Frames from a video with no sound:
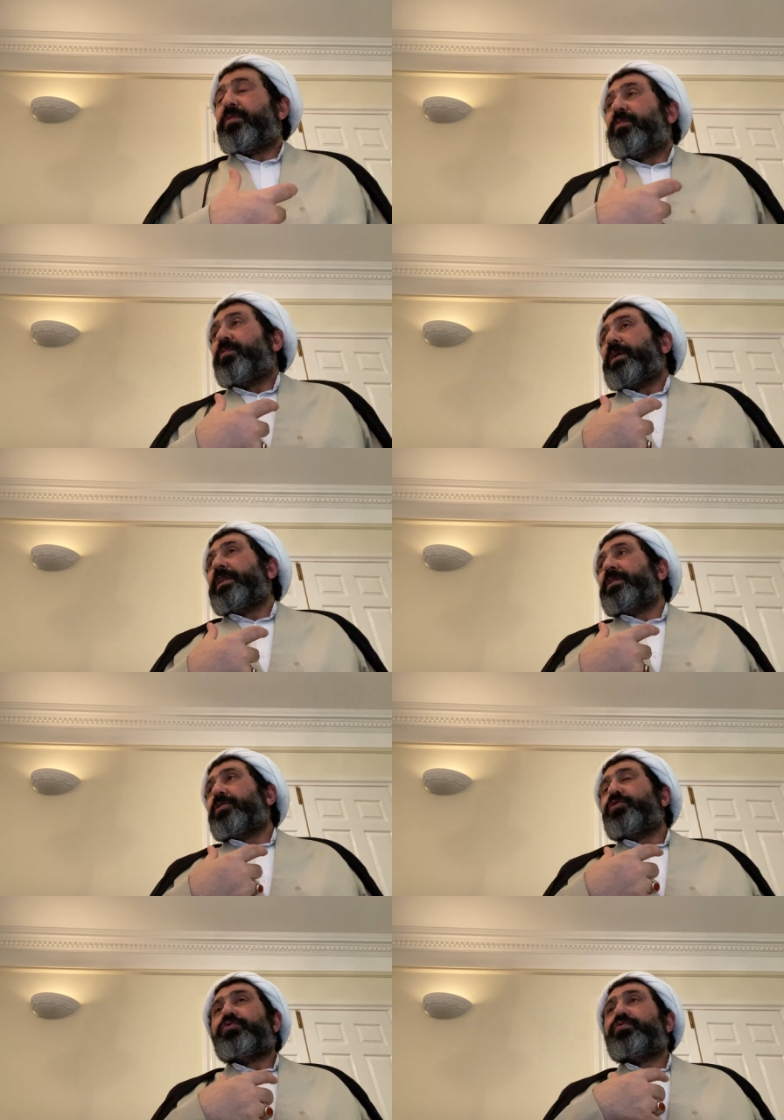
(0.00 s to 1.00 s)
when
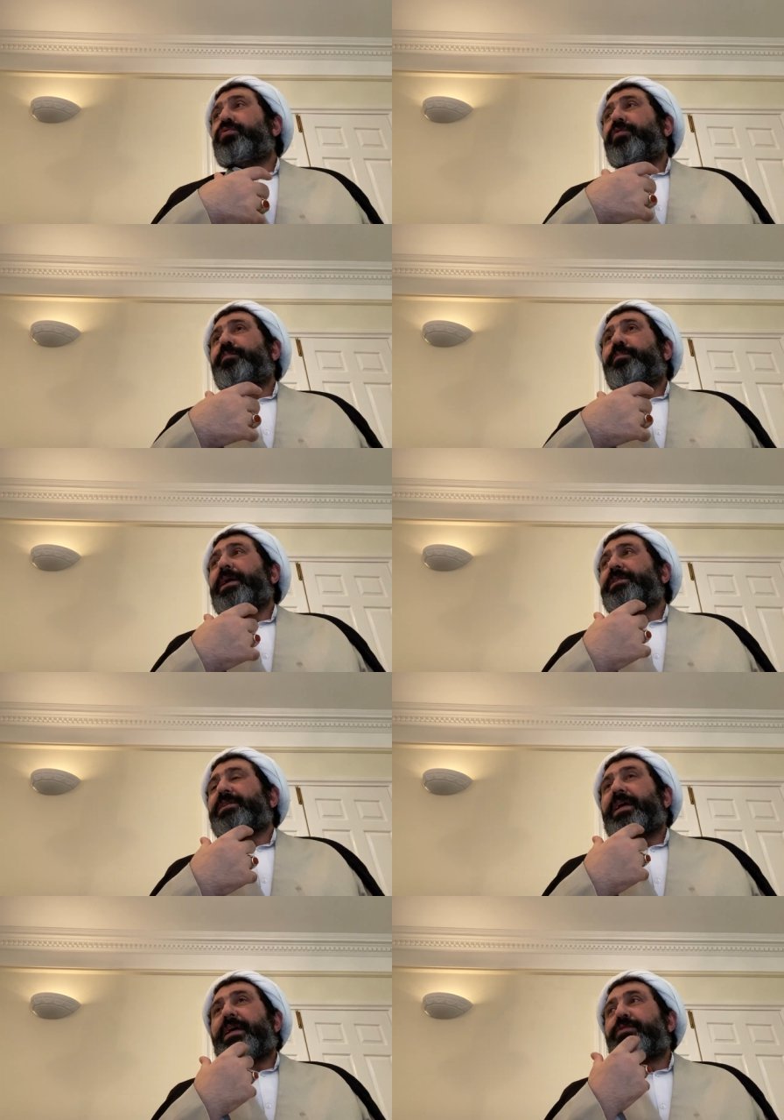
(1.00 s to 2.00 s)
you do your
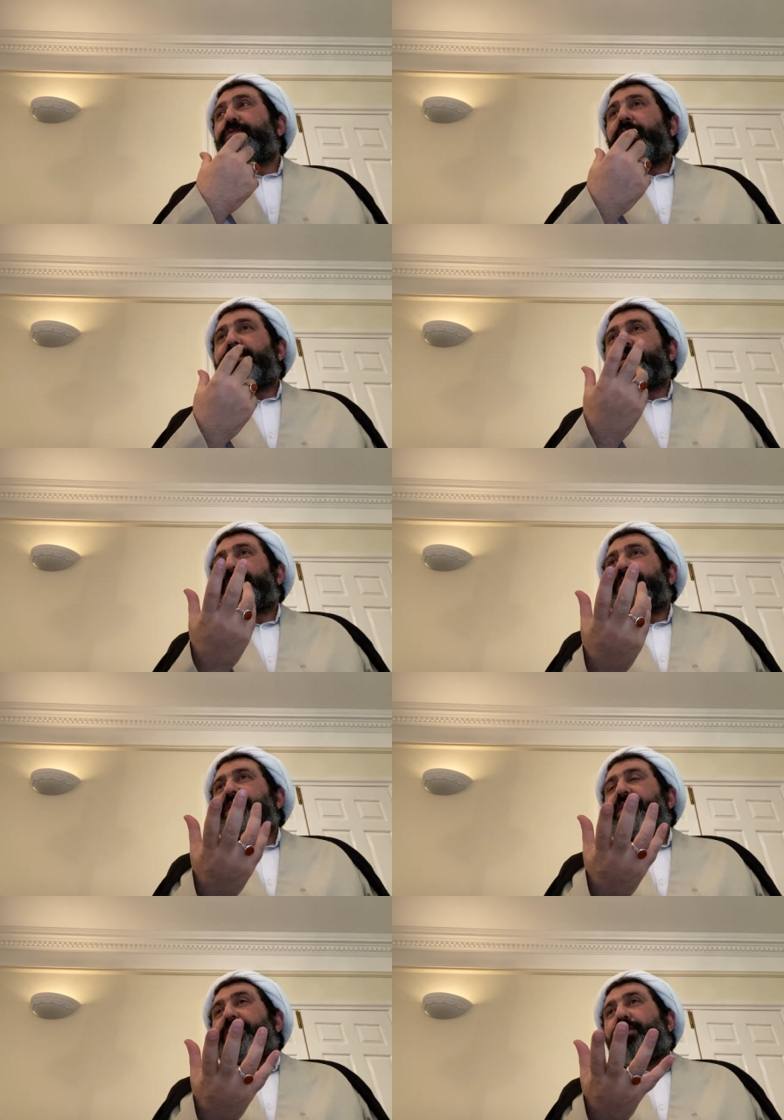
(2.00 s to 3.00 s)
best and you are
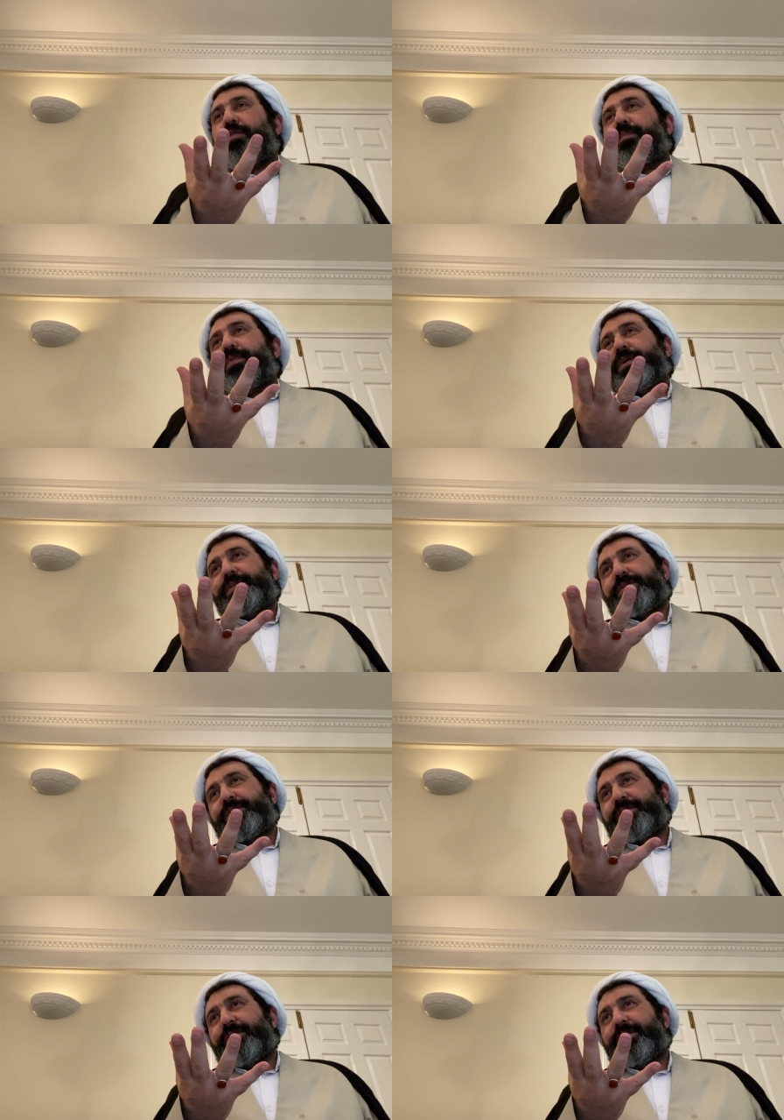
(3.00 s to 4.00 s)
still hopeless,